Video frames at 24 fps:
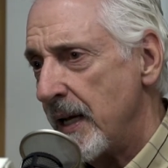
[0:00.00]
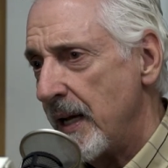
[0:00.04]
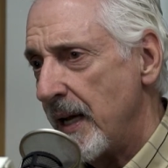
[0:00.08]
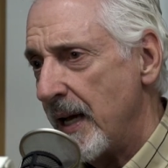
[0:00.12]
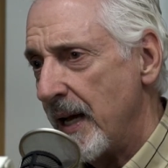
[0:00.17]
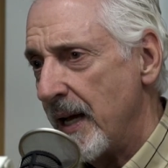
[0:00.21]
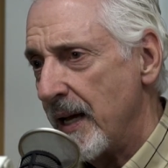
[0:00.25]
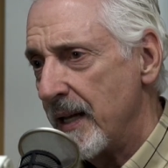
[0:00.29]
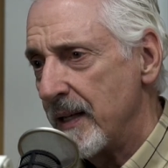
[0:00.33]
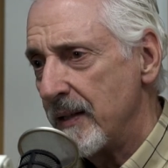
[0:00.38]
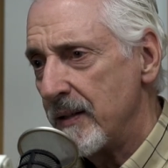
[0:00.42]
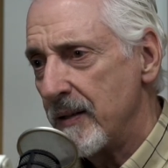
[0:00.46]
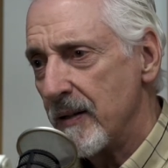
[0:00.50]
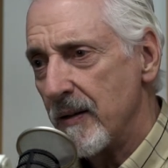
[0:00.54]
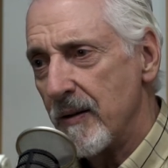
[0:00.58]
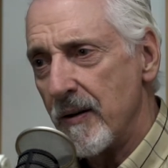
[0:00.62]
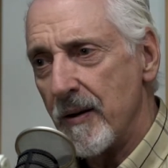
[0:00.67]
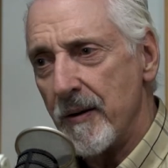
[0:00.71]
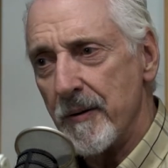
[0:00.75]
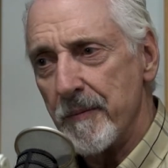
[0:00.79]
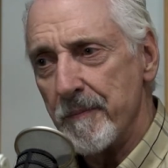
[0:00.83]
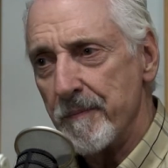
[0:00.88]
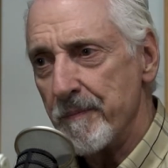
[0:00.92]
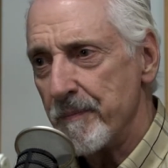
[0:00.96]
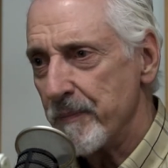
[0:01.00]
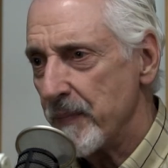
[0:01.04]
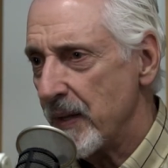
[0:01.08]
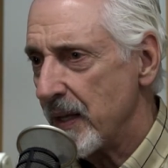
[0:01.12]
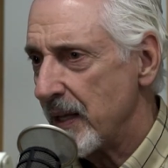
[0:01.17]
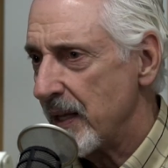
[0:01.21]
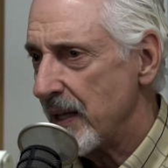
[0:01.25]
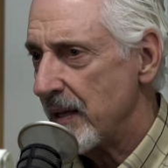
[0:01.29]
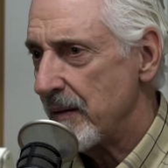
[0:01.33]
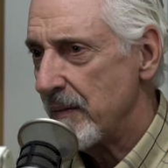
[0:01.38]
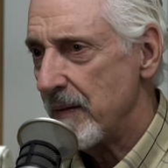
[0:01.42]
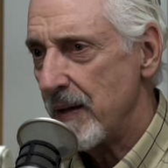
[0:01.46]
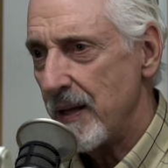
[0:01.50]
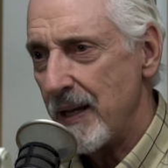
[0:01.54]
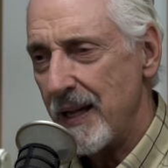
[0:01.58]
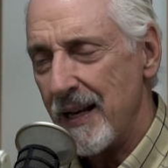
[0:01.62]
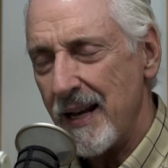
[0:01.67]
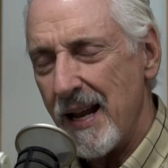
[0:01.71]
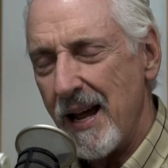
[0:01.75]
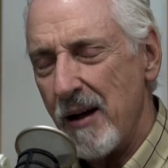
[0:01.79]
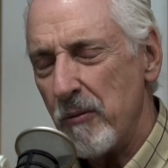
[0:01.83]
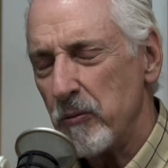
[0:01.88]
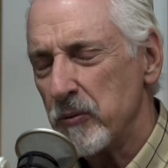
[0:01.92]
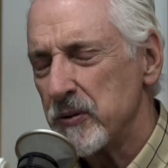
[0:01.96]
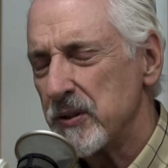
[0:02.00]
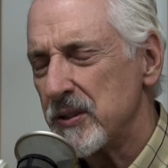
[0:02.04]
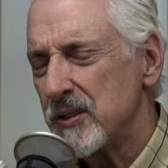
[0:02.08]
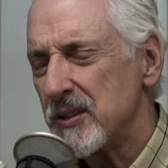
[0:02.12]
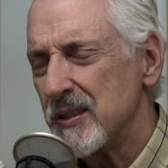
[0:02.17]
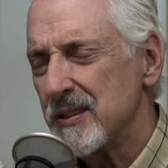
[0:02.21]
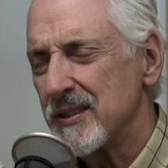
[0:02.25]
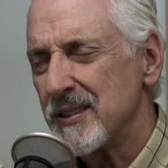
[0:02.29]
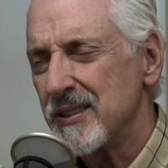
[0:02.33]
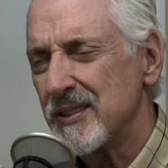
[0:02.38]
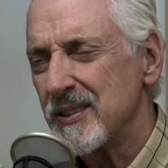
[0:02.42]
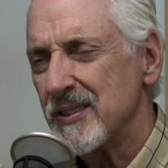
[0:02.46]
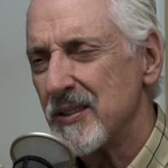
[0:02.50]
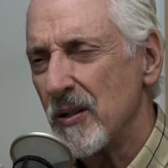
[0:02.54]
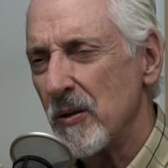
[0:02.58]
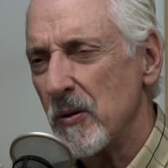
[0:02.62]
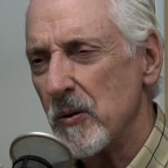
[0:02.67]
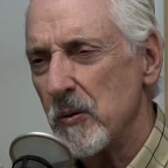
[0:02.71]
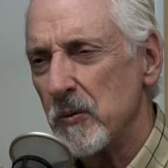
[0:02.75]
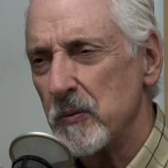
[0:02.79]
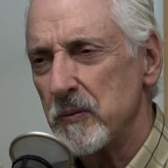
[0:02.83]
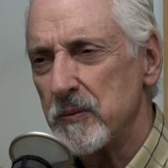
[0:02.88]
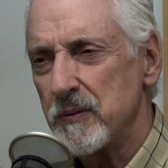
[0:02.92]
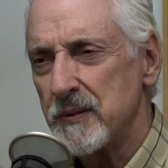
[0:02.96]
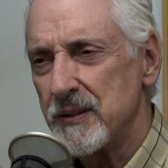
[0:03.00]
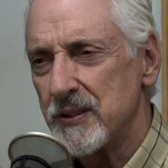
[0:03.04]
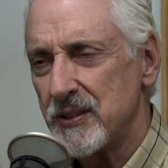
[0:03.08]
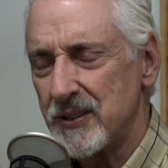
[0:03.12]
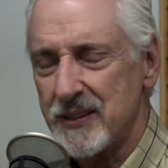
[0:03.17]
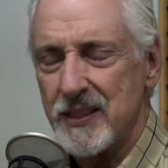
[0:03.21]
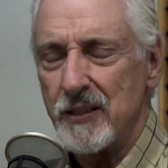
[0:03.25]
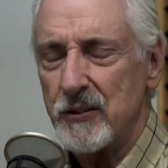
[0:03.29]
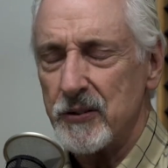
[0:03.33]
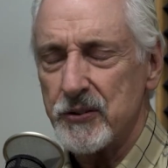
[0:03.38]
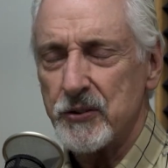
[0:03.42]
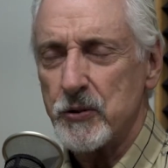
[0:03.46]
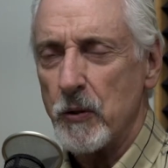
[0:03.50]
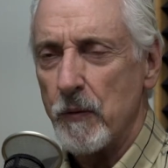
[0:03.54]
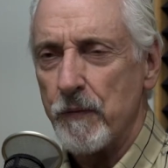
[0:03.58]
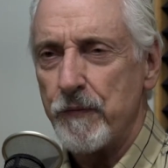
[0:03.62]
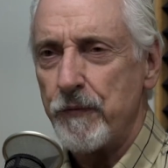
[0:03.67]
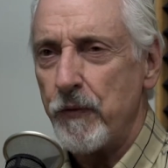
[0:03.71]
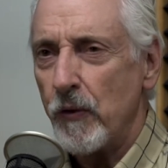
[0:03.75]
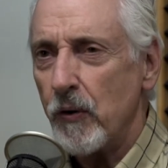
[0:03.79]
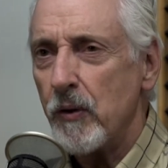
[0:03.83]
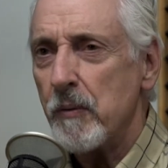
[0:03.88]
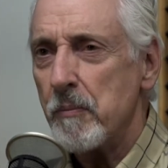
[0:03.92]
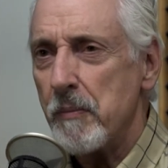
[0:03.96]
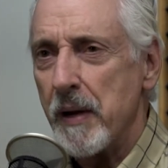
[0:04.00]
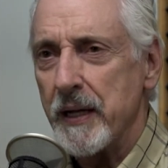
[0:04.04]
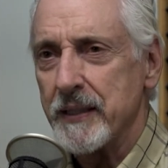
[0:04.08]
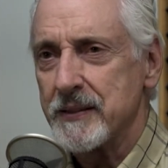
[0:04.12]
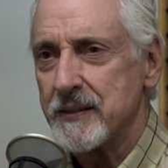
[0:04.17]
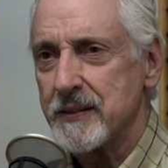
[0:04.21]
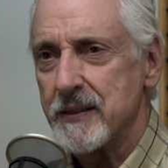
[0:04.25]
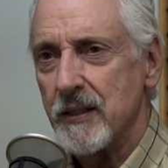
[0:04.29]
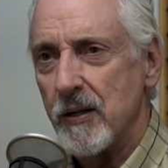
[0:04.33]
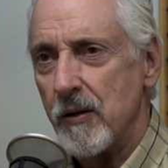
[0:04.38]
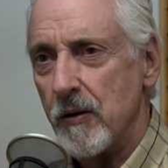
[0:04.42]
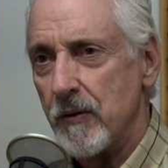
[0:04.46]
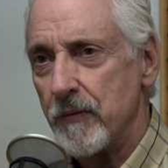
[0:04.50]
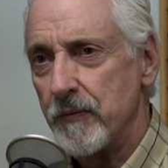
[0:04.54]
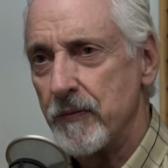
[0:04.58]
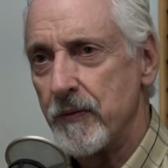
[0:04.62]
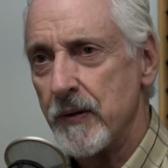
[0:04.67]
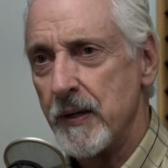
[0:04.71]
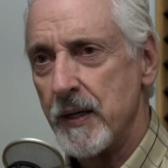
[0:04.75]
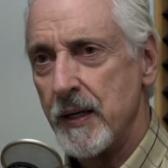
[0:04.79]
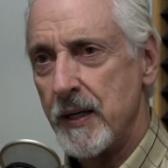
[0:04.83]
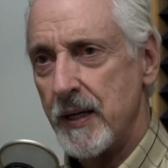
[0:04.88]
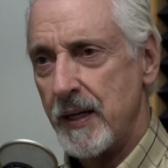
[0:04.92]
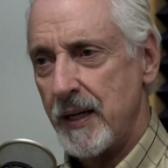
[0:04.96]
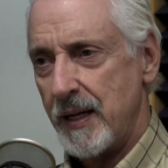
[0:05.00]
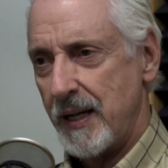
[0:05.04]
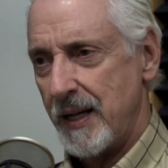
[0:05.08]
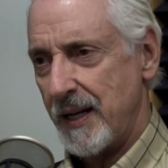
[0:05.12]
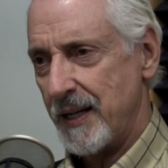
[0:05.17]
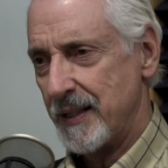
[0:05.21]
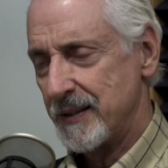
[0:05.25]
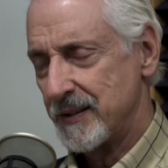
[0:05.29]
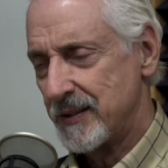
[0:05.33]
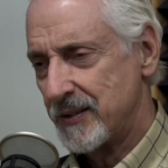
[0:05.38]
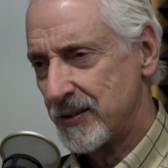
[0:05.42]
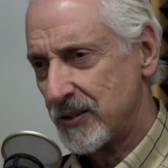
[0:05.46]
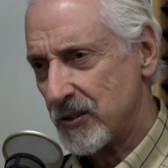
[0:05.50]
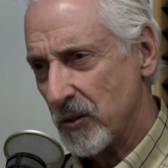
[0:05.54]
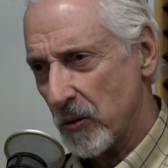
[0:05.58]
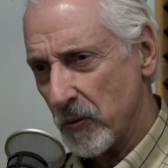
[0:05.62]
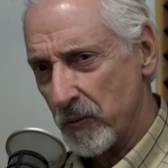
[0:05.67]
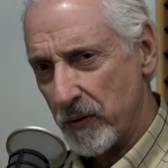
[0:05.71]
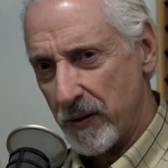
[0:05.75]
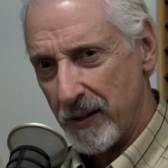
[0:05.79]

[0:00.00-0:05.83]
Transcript: And, um, and I was just so, still so full of myself. Mm -hmm. And so